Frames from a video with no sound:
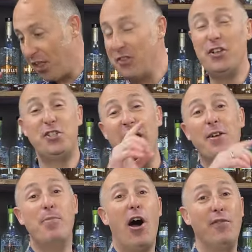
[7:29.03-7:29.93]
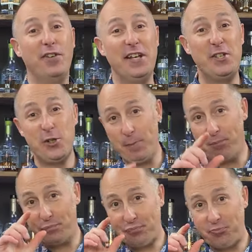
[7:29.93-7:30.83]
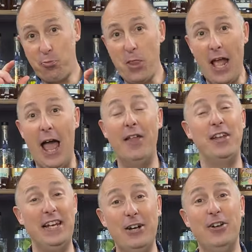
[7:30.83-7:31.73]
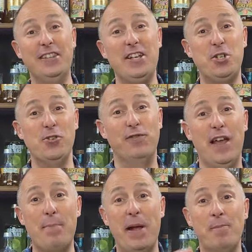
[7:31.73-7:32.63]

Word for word: The second part for this, uh, the little additional flip,